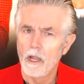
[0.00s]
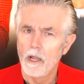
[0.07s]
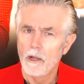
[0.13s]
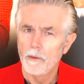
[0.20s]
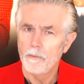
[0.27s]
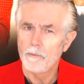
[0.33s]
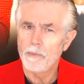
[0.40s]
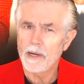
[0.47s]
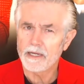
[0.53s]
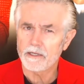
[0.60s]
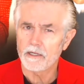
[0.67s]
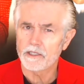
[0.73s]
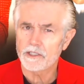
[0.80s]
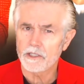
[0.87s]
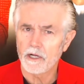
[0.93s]

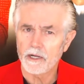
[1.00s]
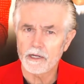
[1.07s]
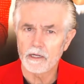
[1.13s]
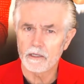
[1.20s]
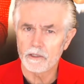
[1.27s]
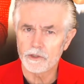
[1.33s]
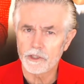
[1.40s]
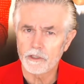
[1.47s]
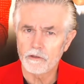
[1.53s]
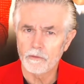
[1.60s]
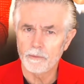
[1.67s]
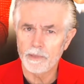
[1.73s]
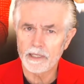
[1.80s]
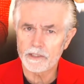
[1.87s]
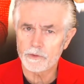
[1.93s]
But psychological
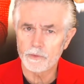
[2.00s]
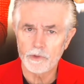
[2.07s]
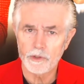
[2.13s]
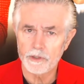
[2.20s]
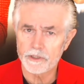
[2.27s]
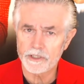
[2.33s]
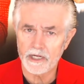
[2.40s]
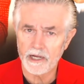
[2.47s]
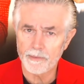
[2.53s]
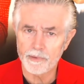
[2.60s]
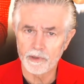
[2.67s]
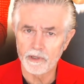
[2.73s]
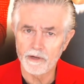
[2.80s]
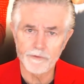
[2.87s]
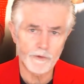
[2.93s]
buzzwords are
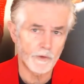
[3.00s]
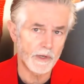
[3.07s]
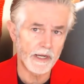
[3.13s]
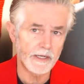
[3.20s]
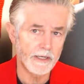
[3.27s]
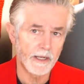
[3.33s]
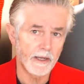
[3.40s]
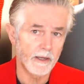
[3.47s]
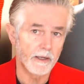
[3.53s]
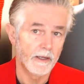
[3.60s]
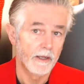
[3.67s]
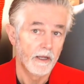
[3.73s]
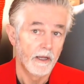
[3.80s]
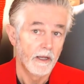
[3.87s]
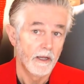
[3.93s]
proliferating
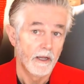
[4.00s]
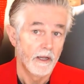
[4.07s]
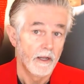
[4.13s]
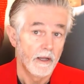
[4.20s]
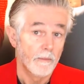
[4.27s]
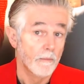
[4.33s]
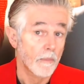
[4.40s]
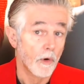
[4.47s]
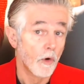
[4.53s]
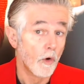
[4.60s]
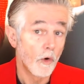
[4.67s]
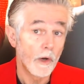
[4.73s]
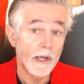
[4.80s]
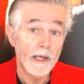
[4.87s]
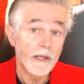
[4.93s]

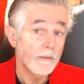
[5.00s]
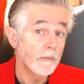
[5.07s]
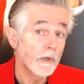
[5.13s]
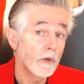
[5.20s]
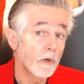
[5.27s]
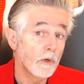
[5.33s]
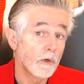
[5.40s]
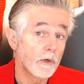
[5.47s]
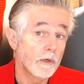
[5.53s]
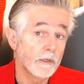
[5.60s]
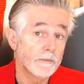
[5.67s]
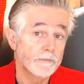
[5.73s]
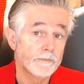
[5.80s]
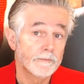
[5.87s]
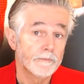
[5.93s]
more and more.
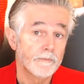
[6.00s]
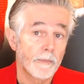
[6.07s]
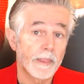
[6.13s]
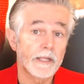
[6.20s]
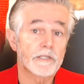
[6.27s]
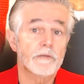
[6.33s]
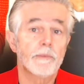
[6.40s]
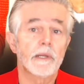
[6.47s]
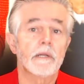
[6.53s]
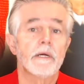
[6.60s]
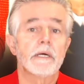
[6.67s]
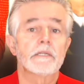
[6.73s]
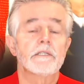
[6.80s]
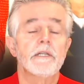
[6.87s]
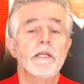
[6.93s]
It's a bit
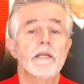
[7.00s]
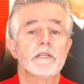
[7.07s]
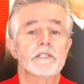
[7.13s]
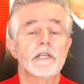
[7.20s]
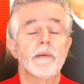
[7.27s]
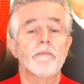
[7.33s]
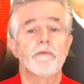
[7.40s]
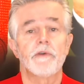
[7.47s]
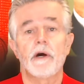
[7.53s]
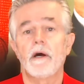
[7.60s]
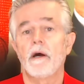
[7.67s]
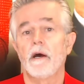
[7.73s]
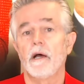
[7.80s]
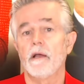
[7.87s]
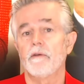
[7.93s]
like
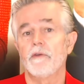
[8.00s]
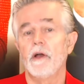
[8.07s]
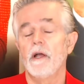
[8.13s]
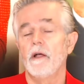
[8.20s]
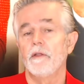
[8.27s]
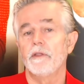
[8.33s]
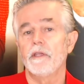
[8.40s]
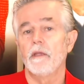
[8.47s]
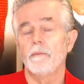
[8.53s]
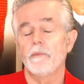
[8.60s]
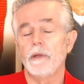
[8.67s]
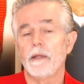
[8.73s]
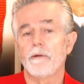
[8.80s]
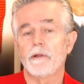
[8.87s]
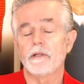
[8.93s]
DSM-5, the
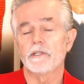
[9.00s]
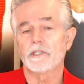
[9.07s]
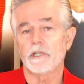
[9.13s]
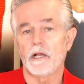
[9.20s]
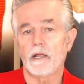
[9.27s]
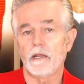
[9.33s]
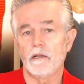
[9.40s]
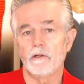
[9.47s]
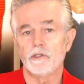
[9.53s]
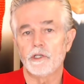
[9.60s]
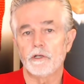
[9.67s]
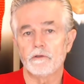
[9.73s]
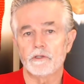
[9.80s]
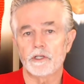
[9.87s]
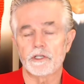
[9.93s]
American
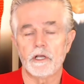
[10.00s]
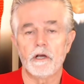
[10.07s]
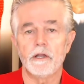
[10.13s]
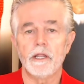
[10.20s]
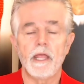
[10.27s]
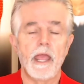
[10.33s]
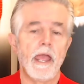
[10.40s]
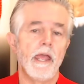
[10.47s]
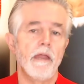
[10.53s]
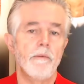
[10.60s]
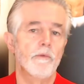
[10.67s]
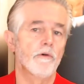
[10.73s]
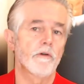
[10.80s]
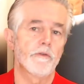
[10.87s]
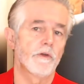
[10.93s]
Psychological Society
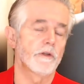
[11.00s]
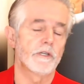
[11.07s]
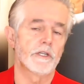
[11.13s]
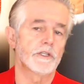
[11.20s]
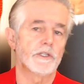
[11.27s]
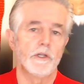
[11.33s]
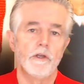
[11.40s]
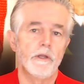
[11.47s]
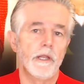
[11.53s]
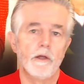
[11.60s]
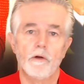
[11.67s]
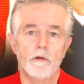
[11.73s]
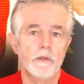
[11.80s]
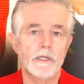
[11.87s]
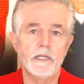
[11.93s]
handbook for discerning
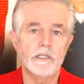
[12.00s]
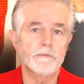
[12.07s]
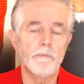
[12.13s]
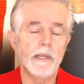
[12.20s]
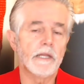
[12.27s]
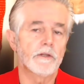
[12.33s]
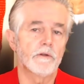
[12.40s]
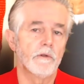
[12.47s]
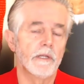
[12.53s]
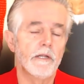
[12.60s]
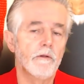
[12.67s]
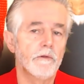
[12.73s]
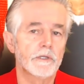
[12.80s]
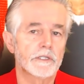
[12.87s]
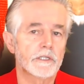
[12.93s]
all these mental
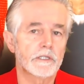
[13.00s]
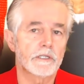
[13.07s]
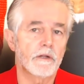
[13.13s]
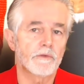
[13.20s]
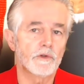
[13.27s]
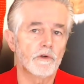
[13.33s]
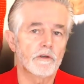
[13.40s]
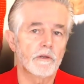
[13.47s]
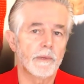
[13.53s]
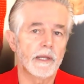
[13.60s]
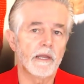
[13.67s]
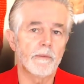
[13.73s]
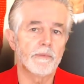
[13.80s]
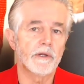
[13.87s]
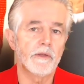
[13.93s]
illnesses that I've talked about
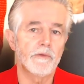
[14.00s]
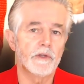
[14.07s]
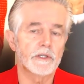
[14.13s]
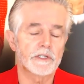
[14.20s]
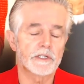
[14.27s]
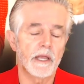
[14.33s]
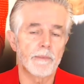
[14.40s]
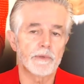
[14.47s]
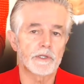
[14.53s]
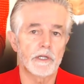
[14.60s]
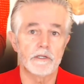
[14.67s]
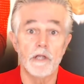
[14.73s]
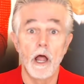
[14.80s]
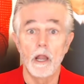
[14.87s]
in previous episodes,